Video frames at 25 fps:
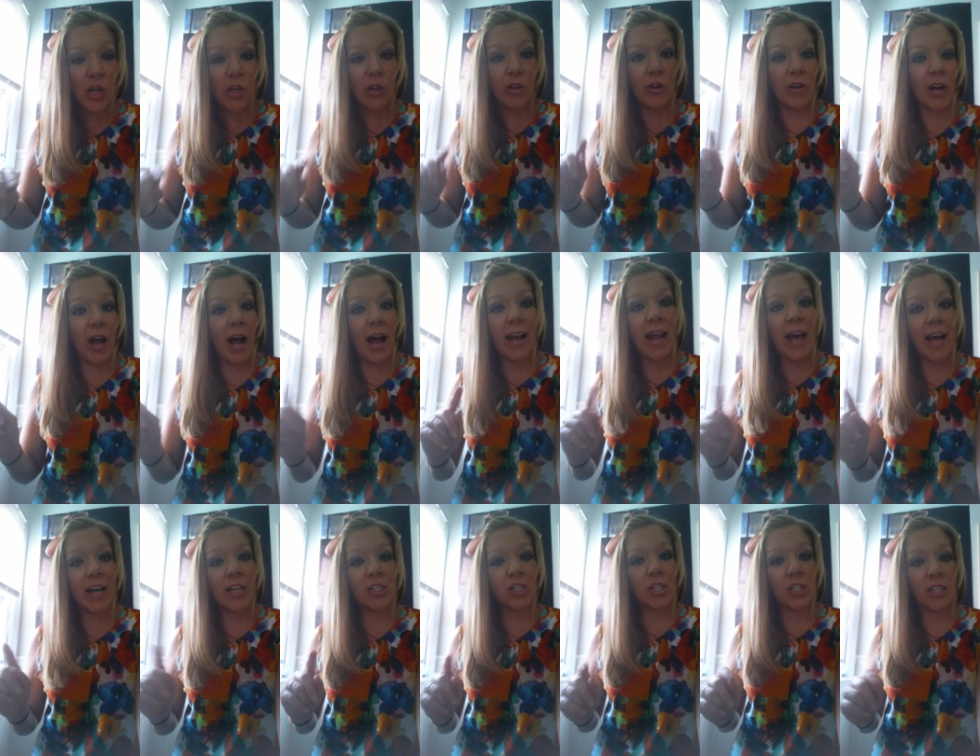you're not
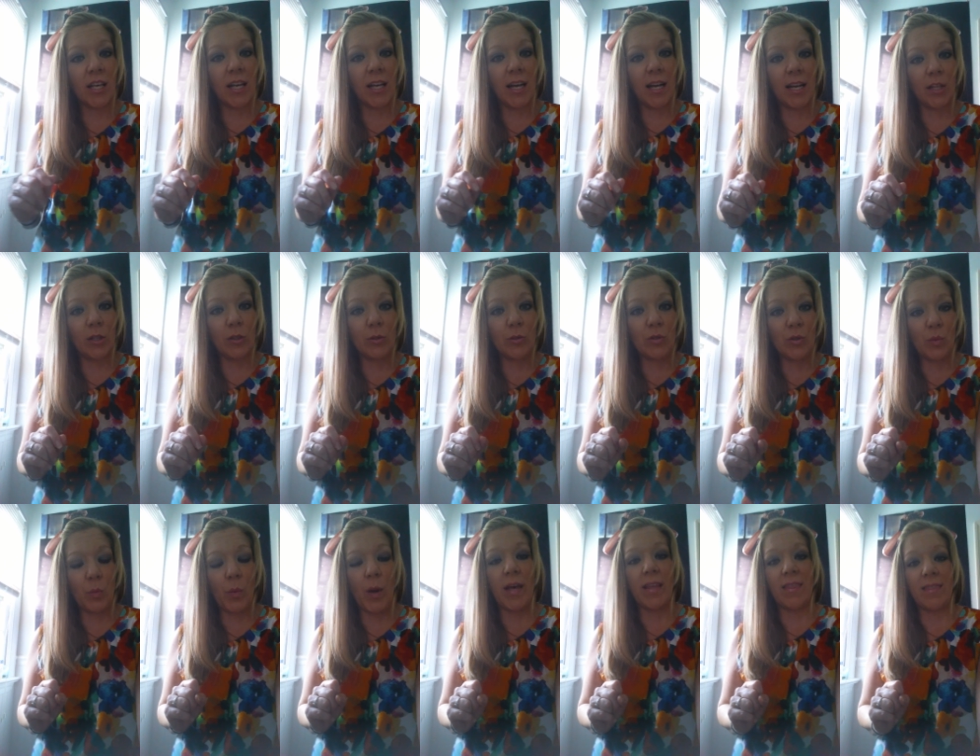actually going to
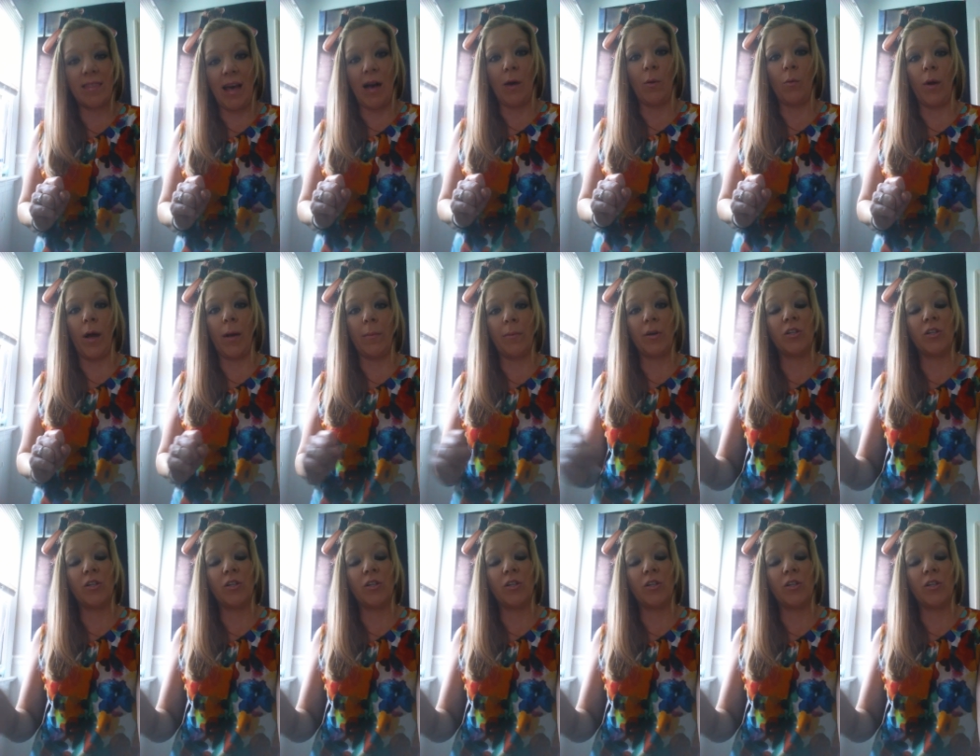lose weight that way